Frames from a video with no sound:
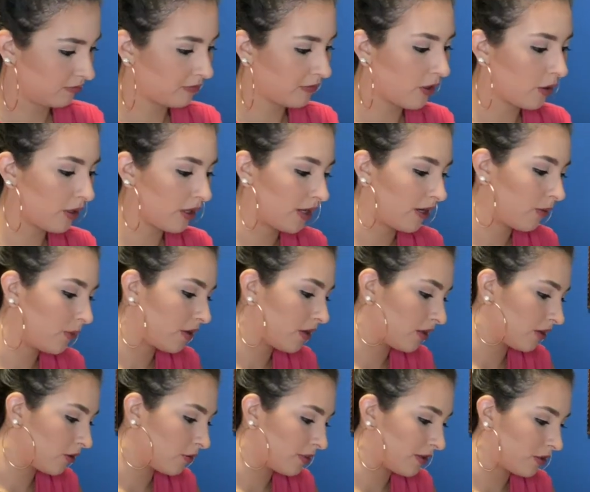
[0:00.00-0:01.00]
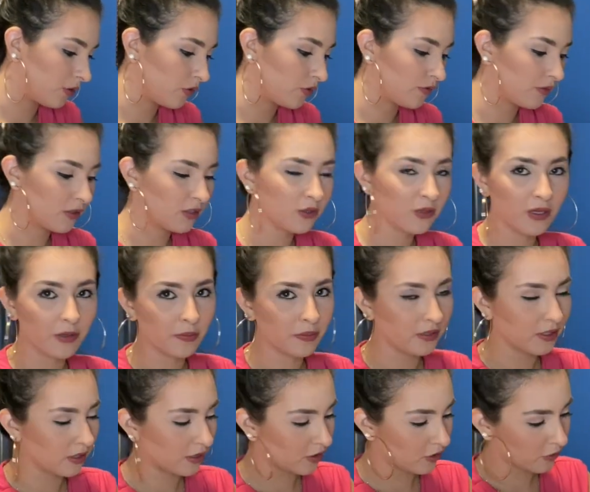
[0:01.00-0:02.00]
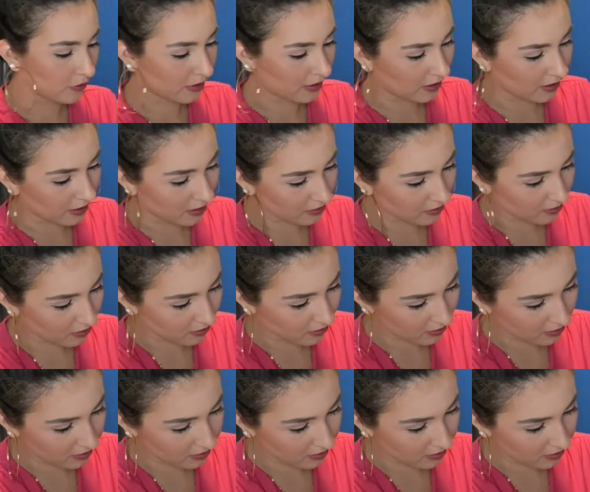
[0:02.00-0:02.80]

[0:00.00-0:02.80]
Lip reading: Okay, I went a little bit over, so I'll put a little bit less.